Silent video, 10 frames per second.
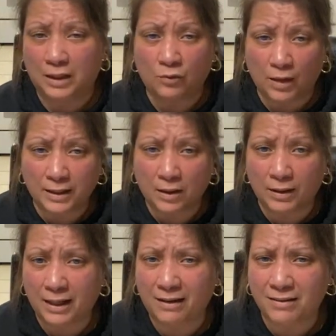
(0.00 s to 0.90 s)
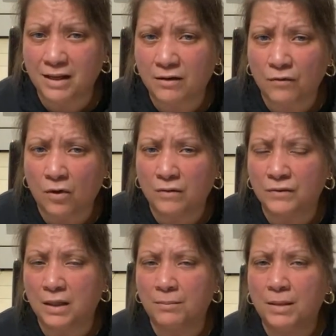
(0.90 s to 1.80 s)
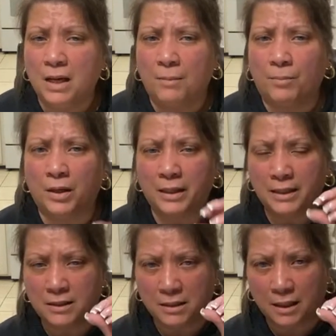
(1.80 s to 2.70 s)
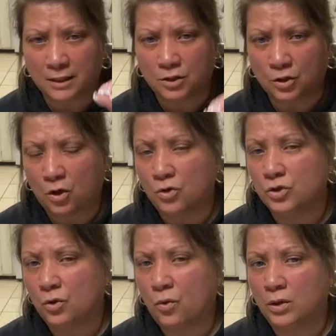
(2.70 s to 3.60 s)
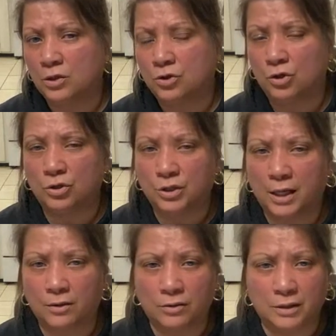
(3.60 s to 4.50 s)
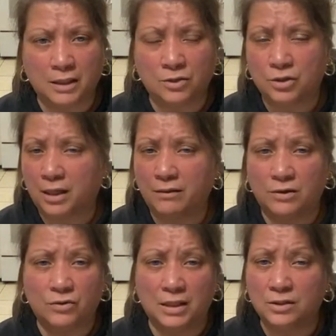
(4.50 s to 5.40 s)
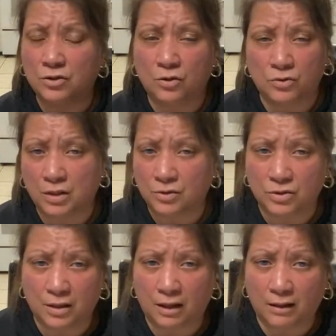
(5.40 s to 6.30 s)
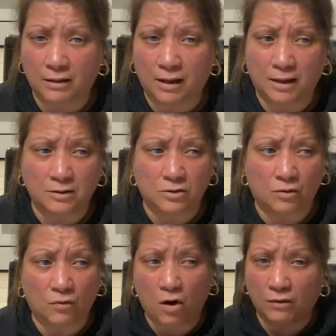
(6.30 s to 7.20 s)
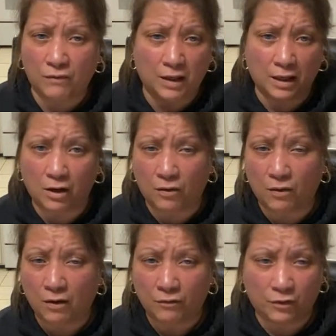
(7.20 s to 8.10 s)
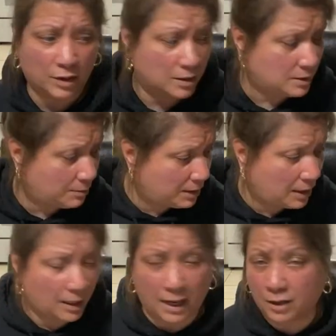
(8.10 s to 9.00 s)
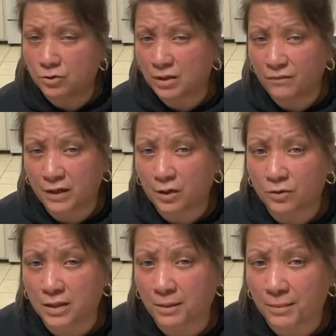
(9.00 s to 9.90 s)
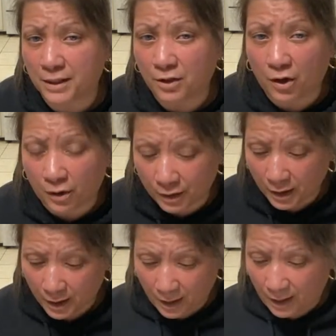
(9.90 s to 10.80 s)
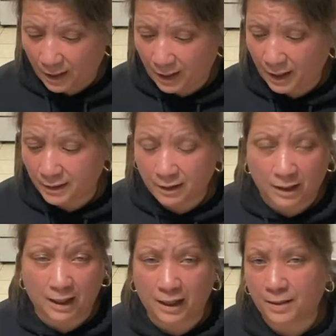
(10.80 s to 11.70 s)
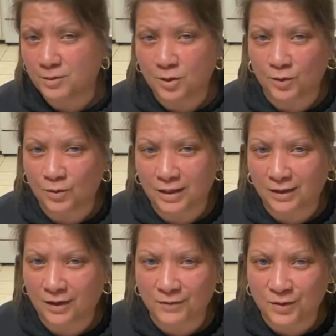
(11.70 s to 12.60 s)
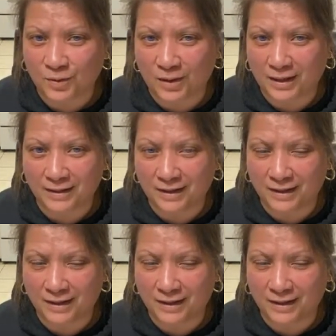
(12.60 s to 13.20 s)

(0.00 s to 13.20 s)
right now I can't think of all of them, but it goes according to your channel niche, and there is no such thing as the wrong video for this. I mean, I actually videotape my dog. And I absolutely love doing